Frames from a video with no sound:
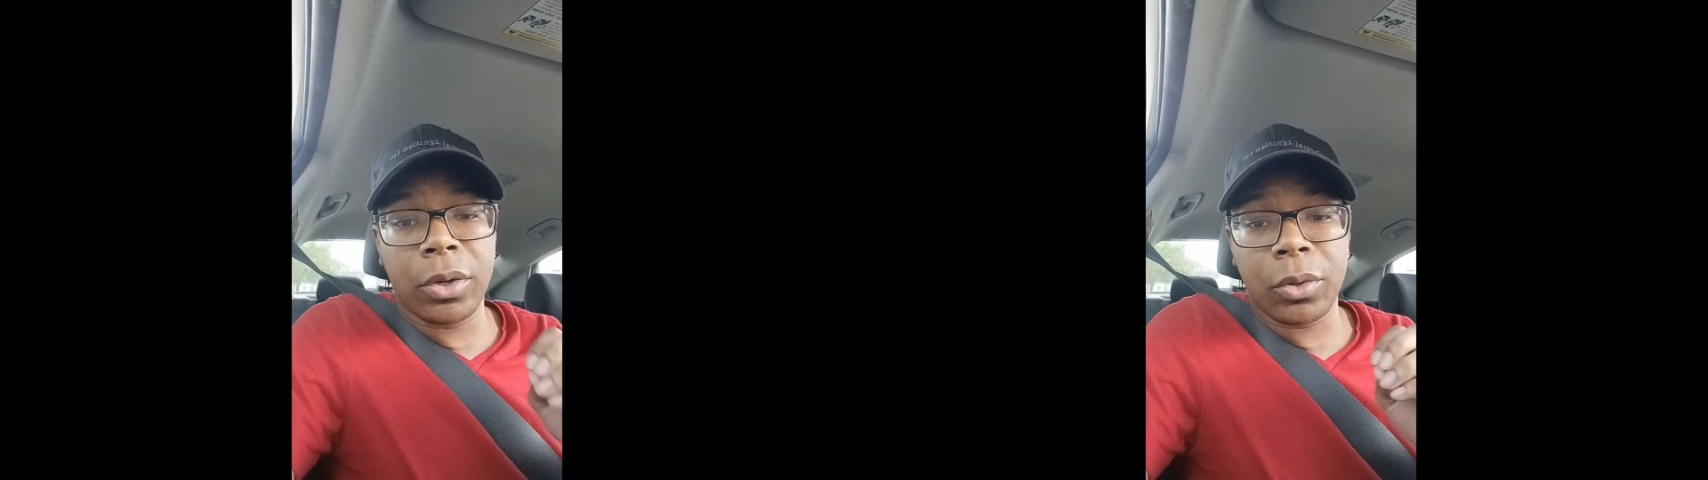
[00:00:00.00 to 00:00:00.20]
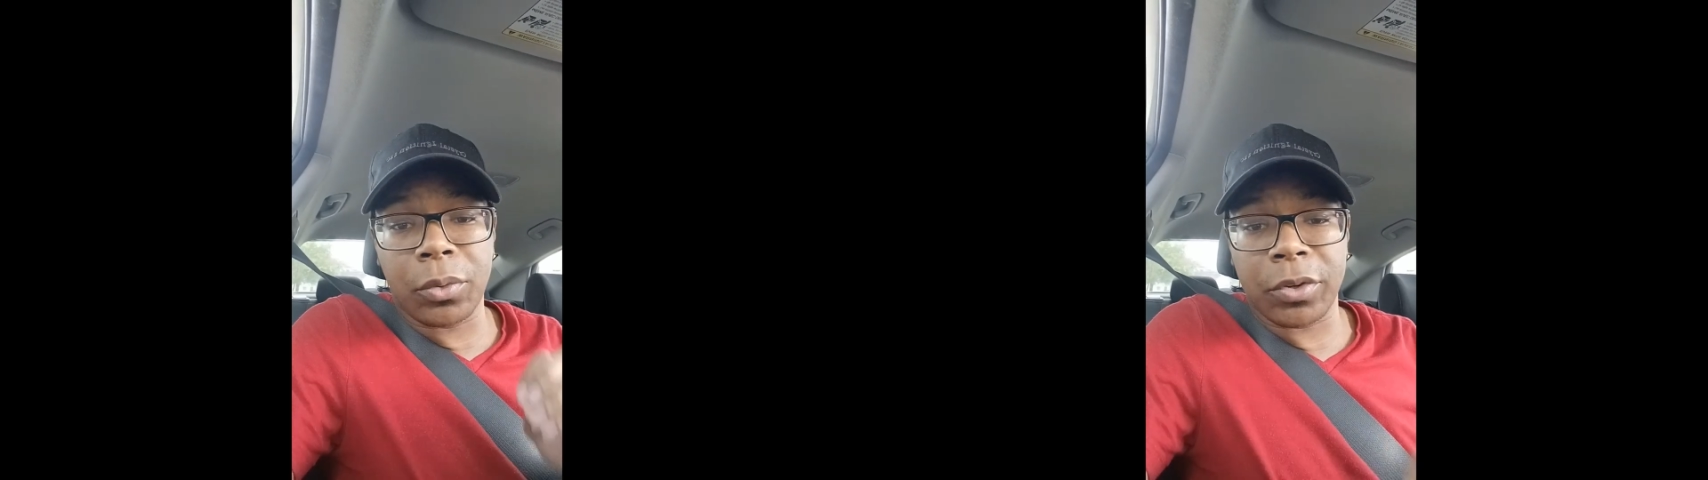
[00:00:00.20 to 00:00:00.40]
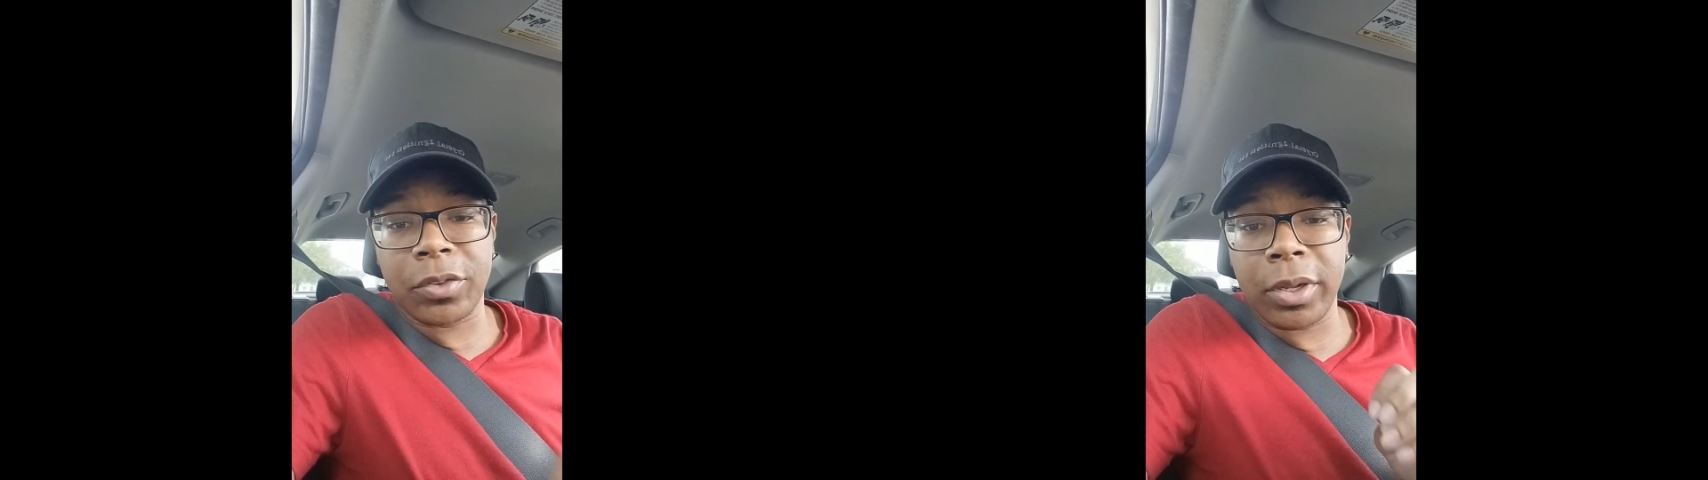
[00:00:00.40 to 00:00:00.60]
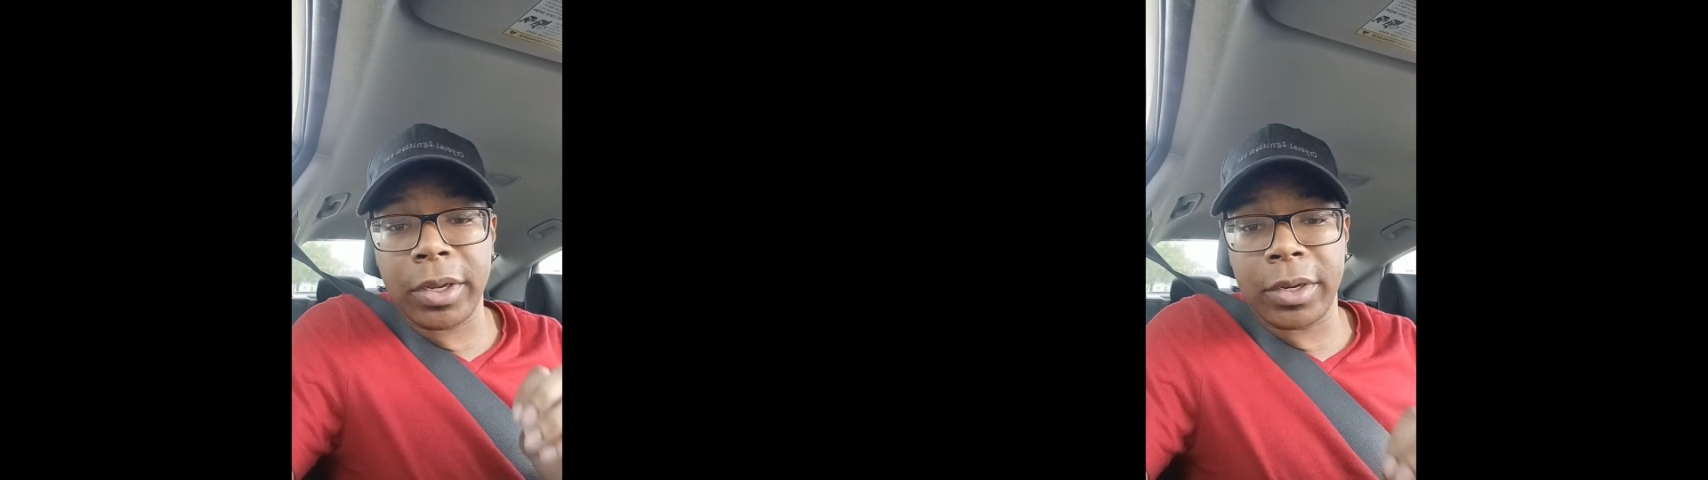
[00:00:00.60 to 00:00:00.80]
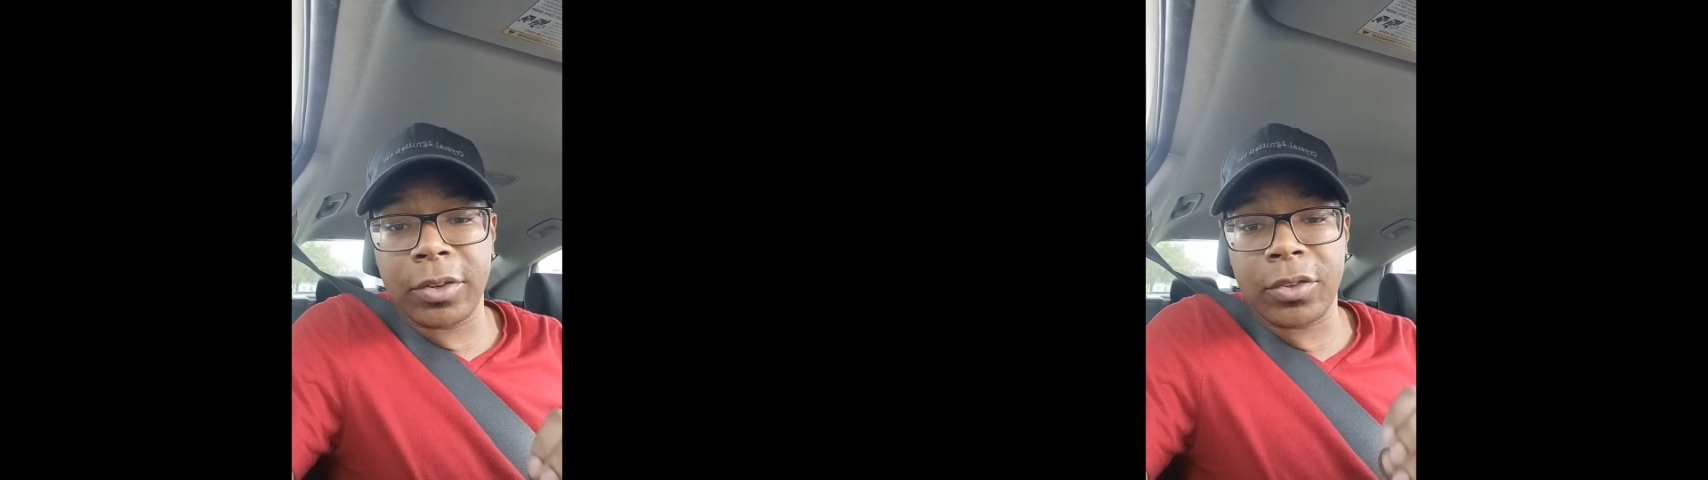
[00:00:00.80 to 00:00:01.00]
Crystal
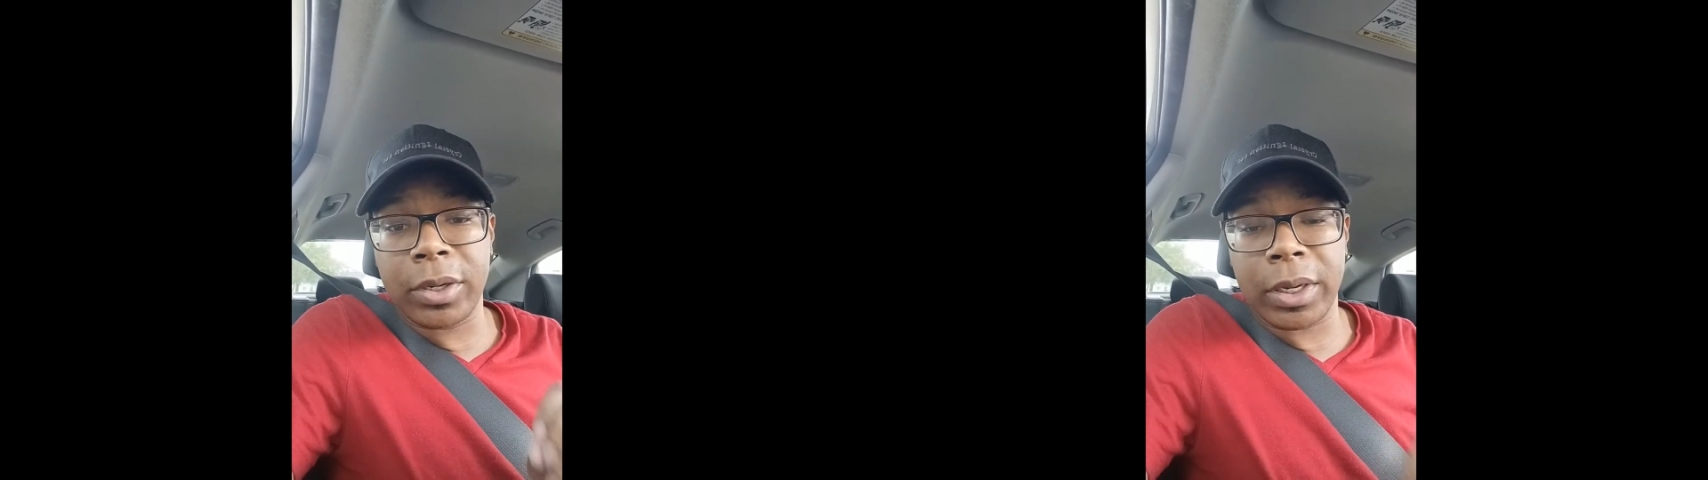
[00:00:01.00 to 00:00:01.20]
Ignition